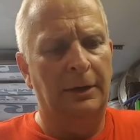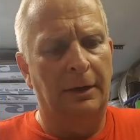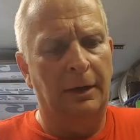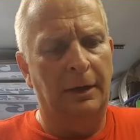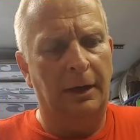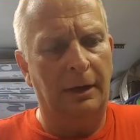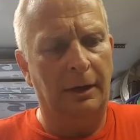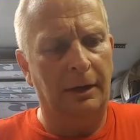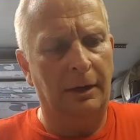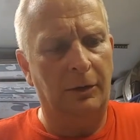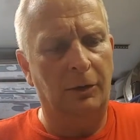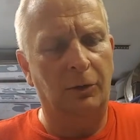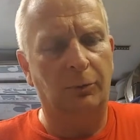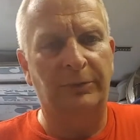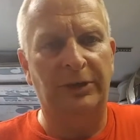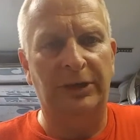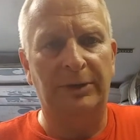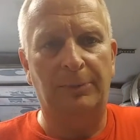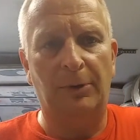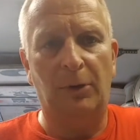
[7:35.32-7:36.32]
Home
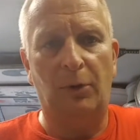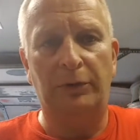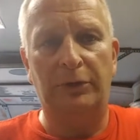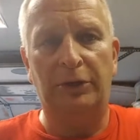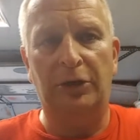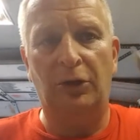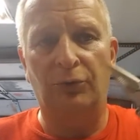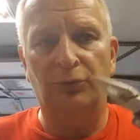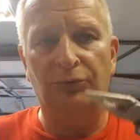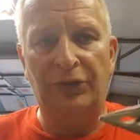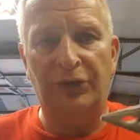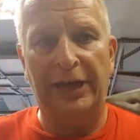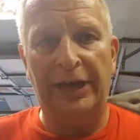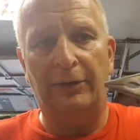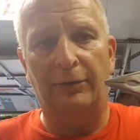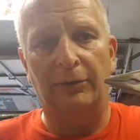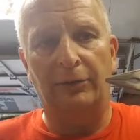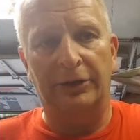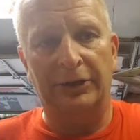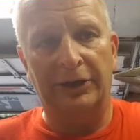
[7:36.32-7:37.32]
Depot and Lowe's now
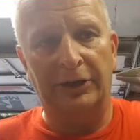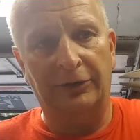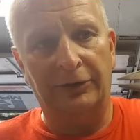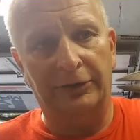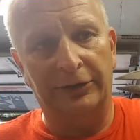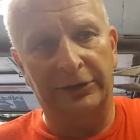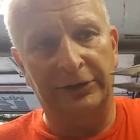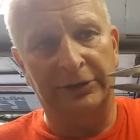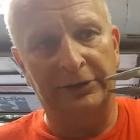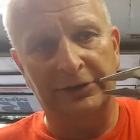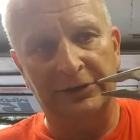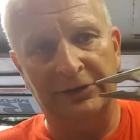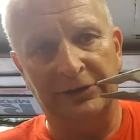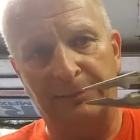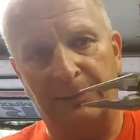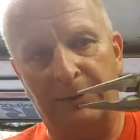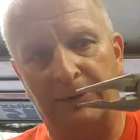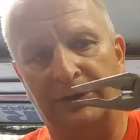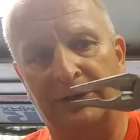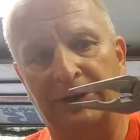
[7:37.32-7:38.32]
are carrying this
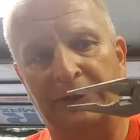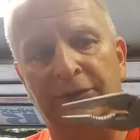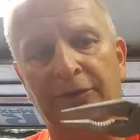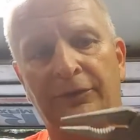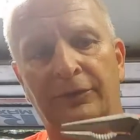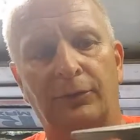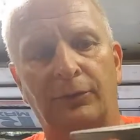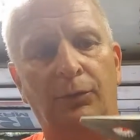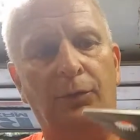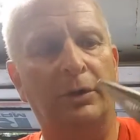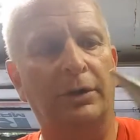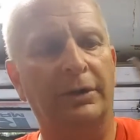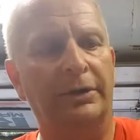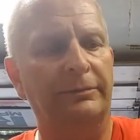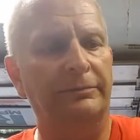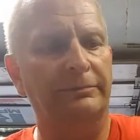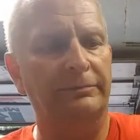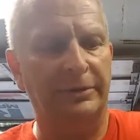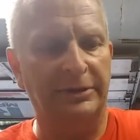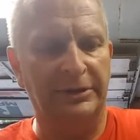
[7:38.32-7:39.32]
particular
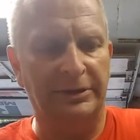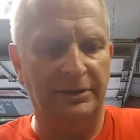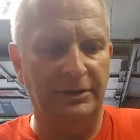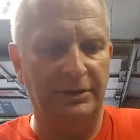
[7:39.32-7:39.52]
one. But